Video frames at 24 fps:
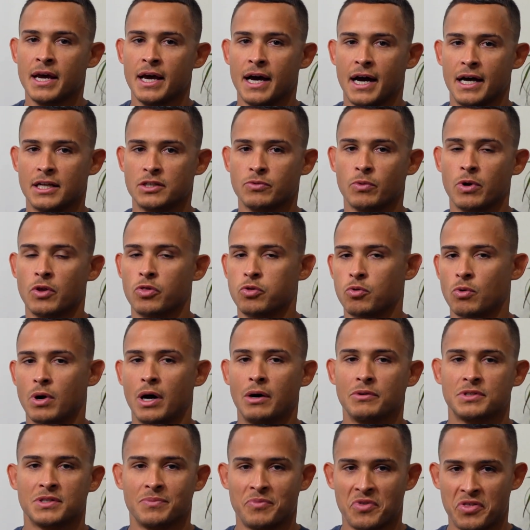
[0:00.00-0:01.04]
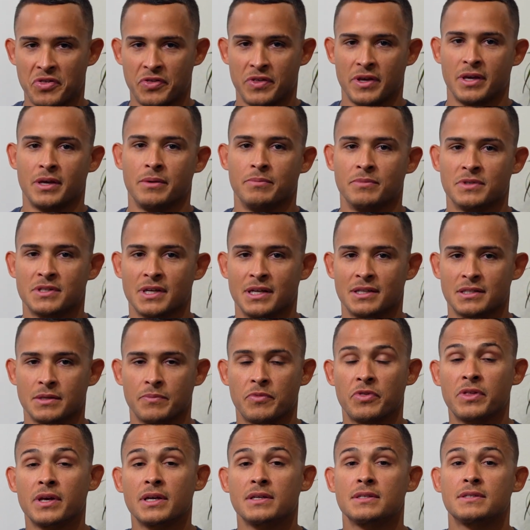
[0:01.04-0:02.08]
I just want to throw out some themes and some
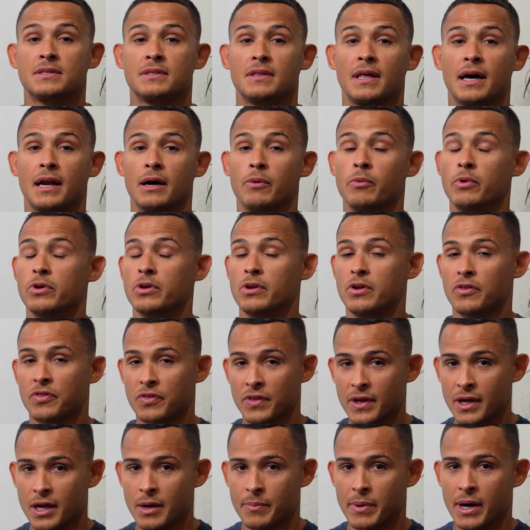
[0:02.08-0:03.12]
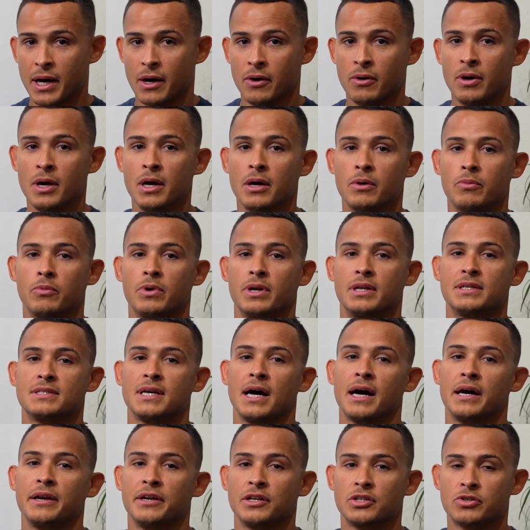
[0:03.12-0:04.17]
things that I want you to think about when
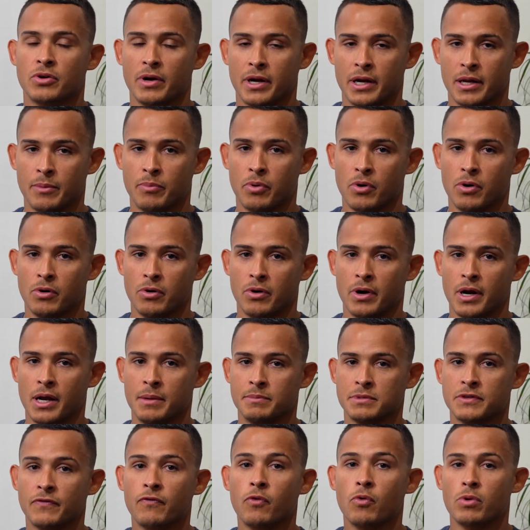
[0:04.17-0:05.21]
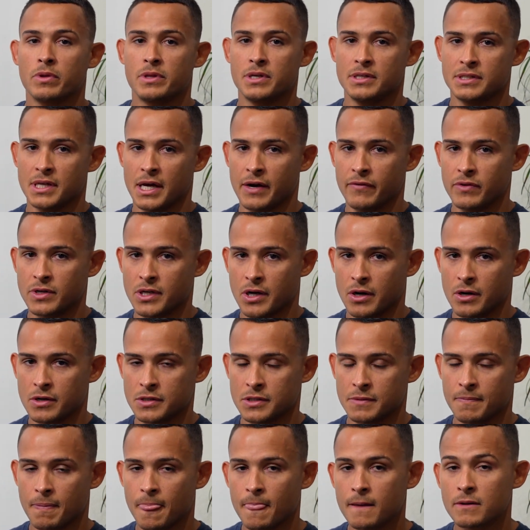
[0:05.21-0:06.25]
designing training programs for these
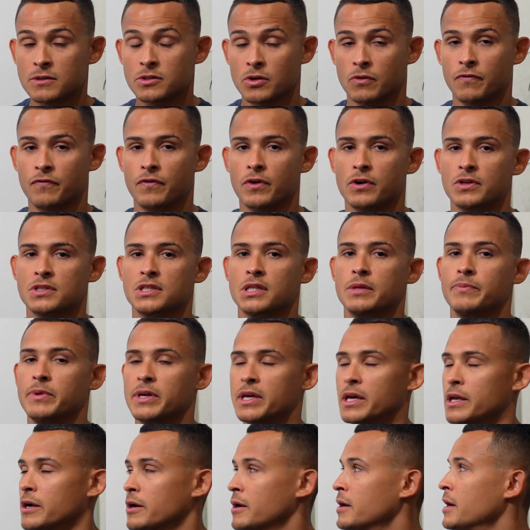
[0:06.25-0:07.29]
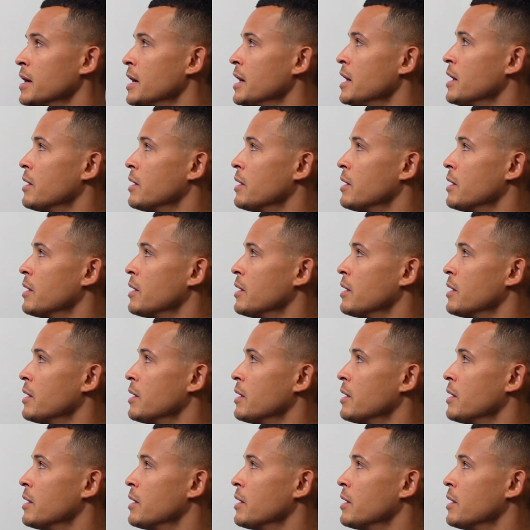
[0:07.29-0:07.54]
avatars. So first, the beginner.